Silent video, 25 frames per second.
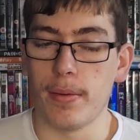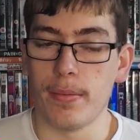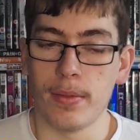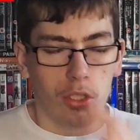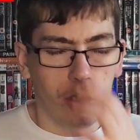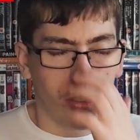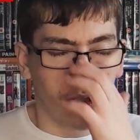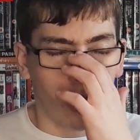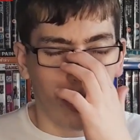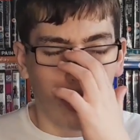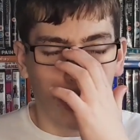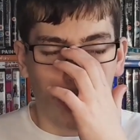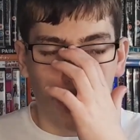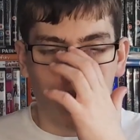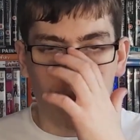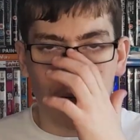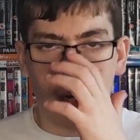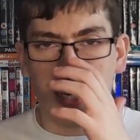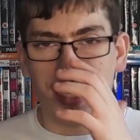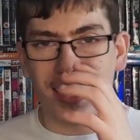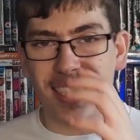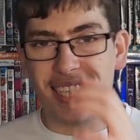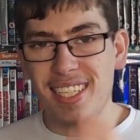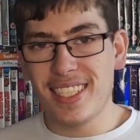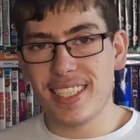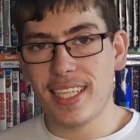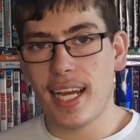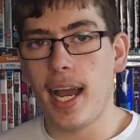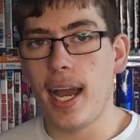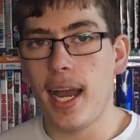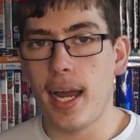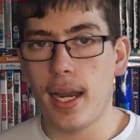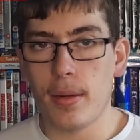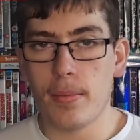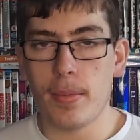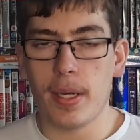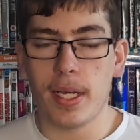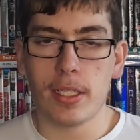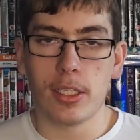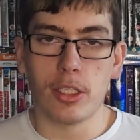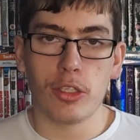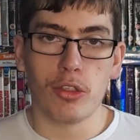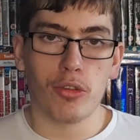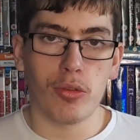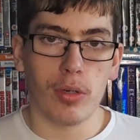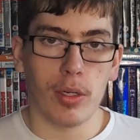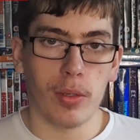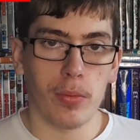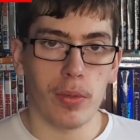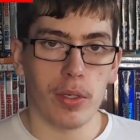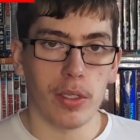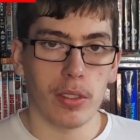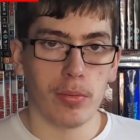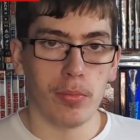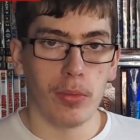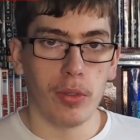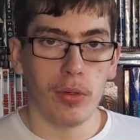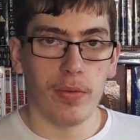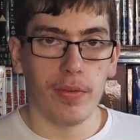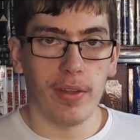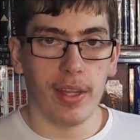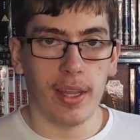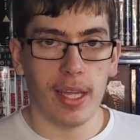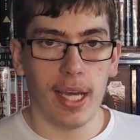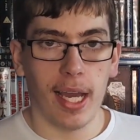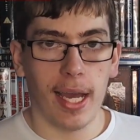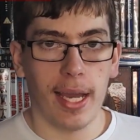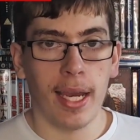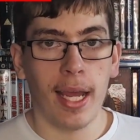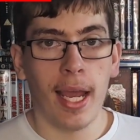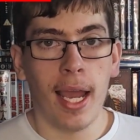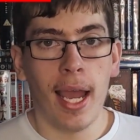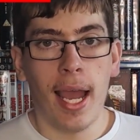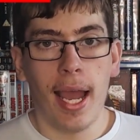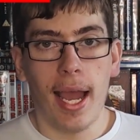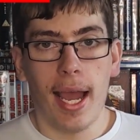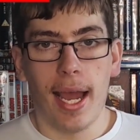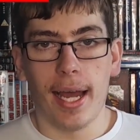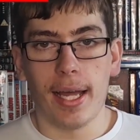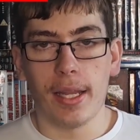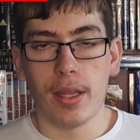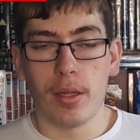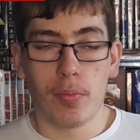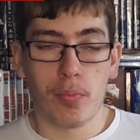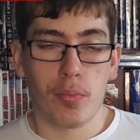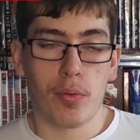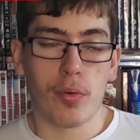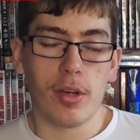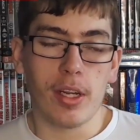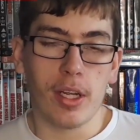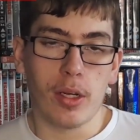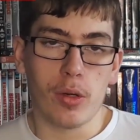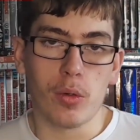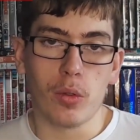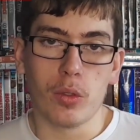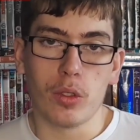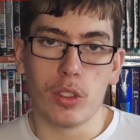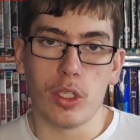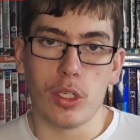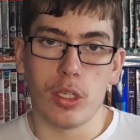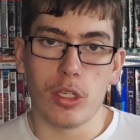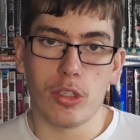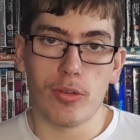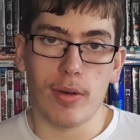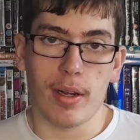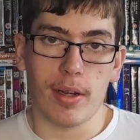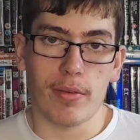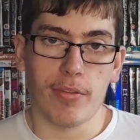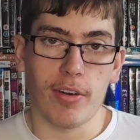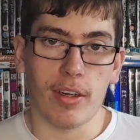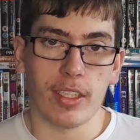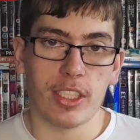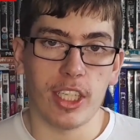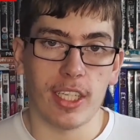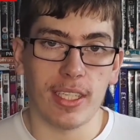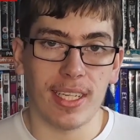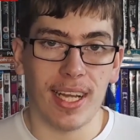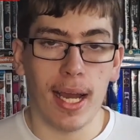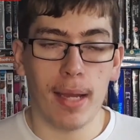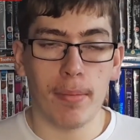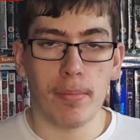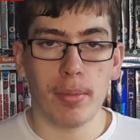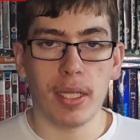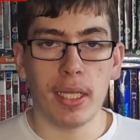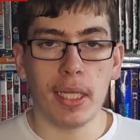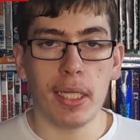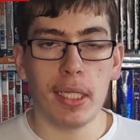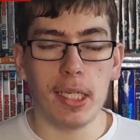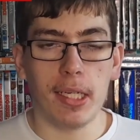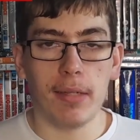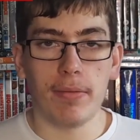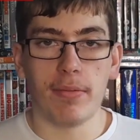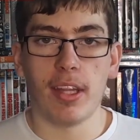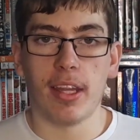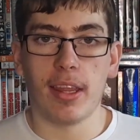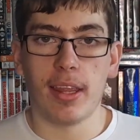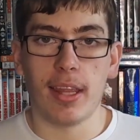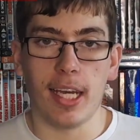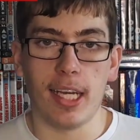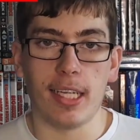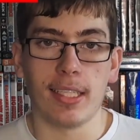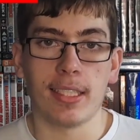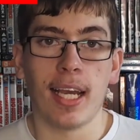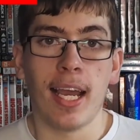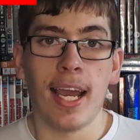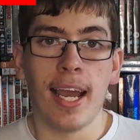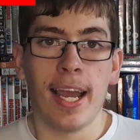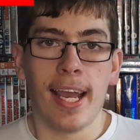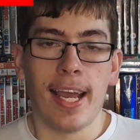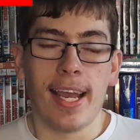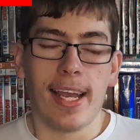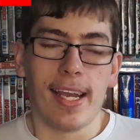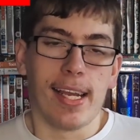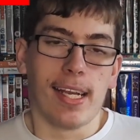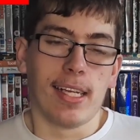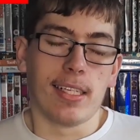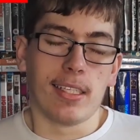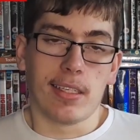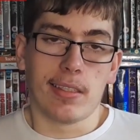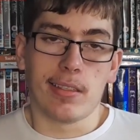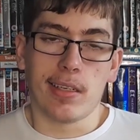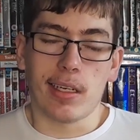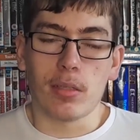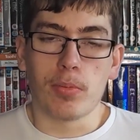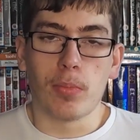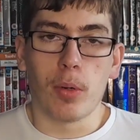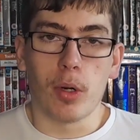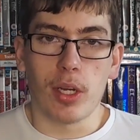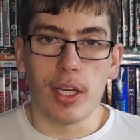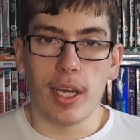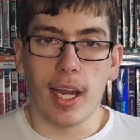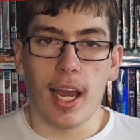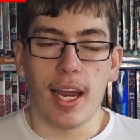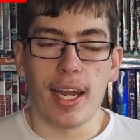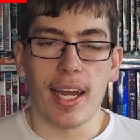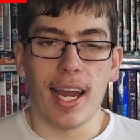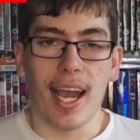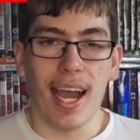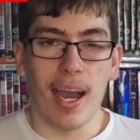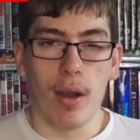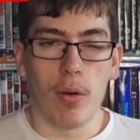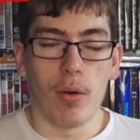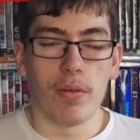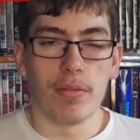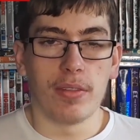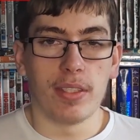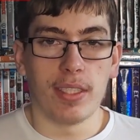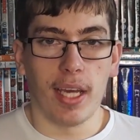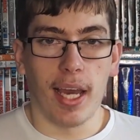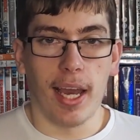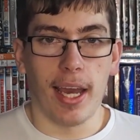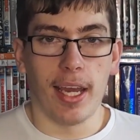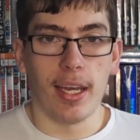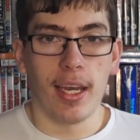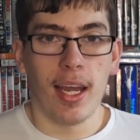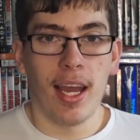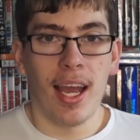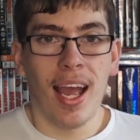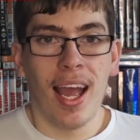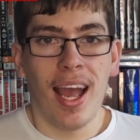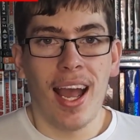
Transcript: So to summarise this animated DreamWorks movie then, and the prequel to the Shrek franchise, I believe that this is a 6.9 out of 10